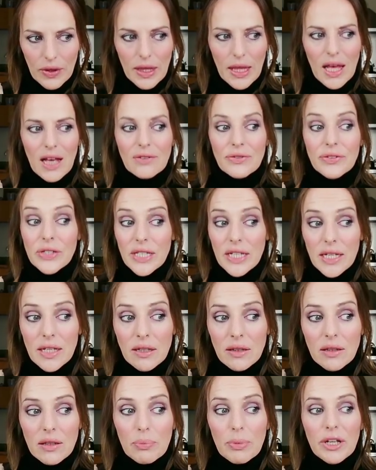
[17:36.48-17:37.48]
I've
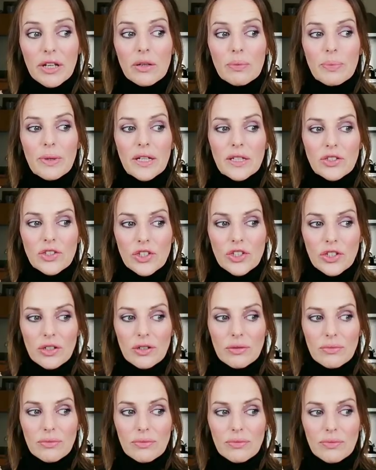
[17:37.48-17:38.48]
seen the bigger picture.
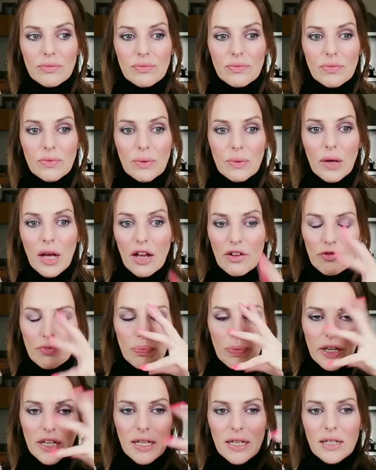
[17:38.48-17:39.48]
I've
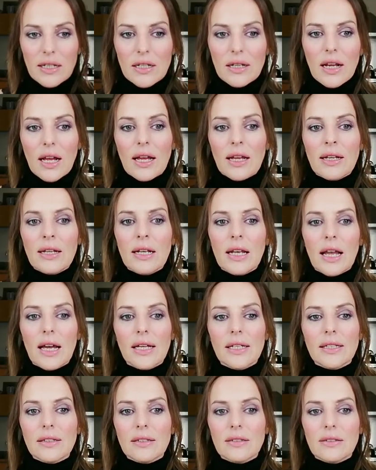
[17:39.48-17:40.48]
been
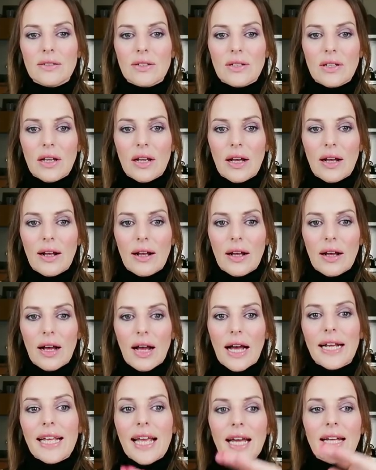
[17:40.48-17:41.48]
enlightened.
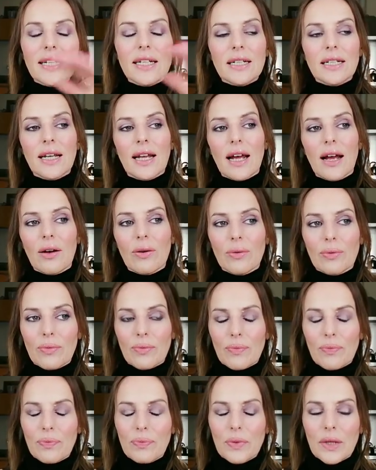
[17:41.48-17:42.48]
I get it now.
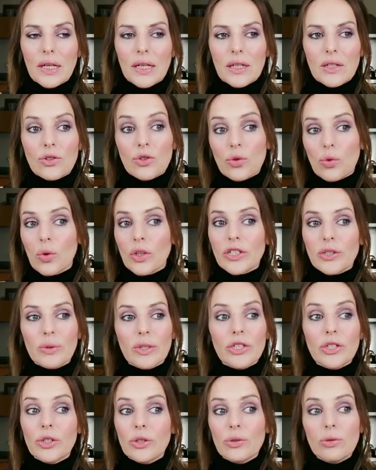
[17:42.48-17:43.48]
So what do I
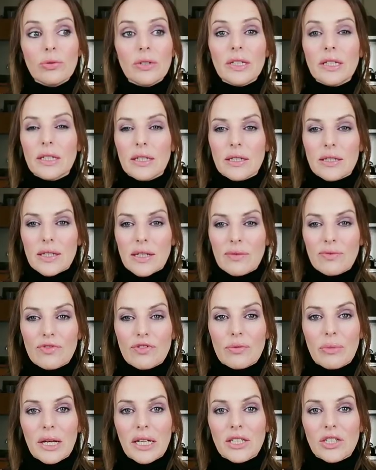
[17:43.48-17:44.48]
do with this
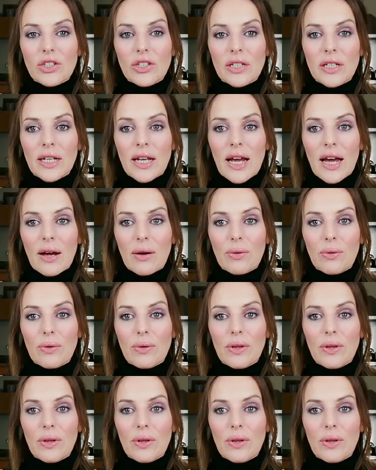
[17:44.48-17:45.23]
information now?